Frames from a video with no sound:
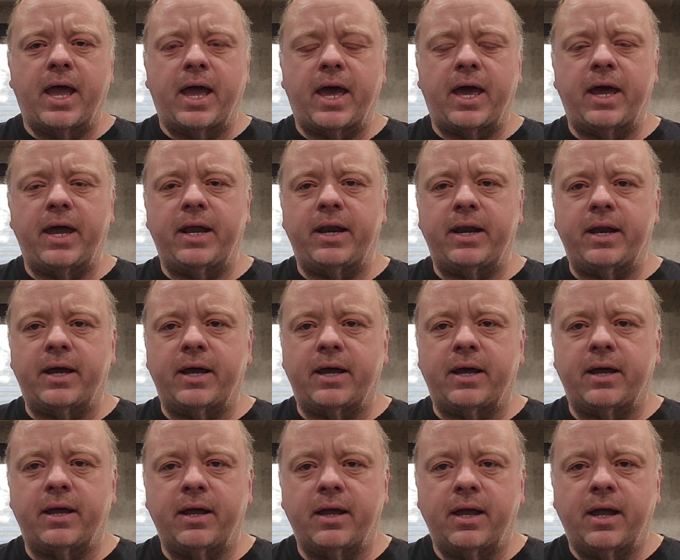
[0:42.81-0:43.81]
and
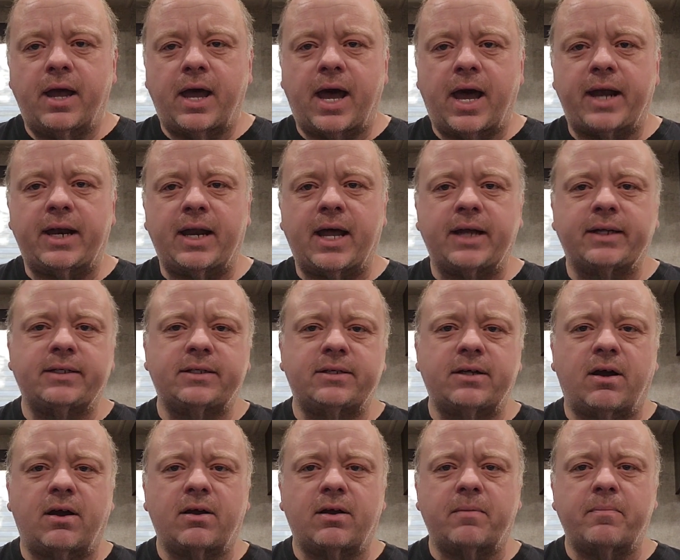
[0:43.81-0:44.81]
I'd like to
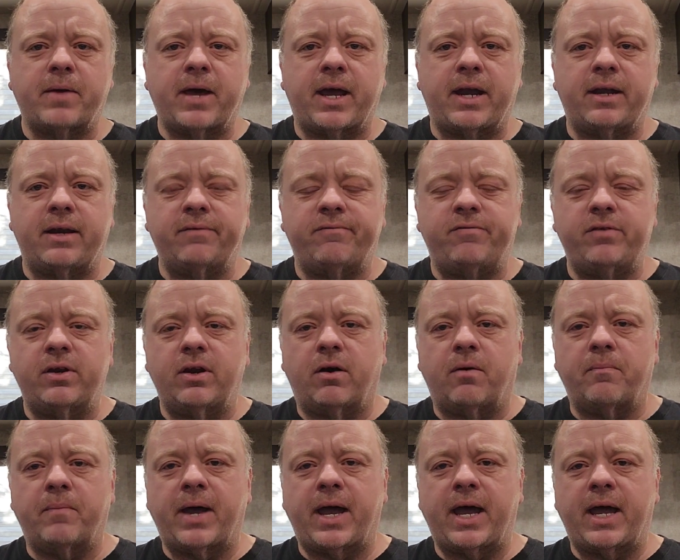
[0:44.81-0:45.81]
talk about it if you
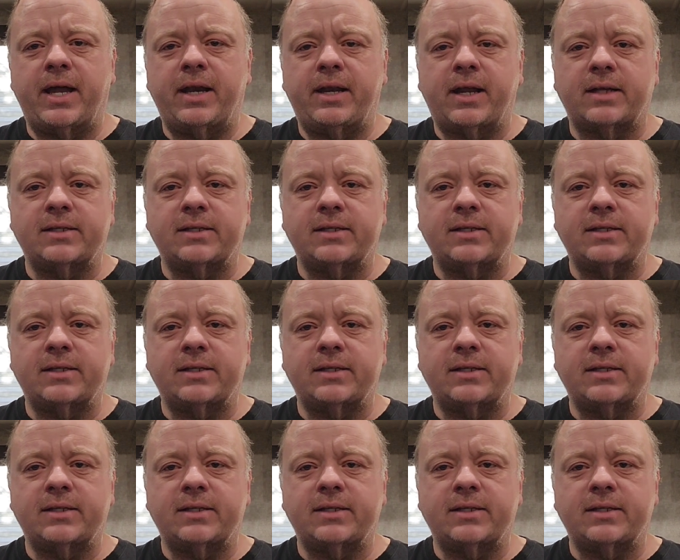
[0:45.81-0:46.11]
don't mind.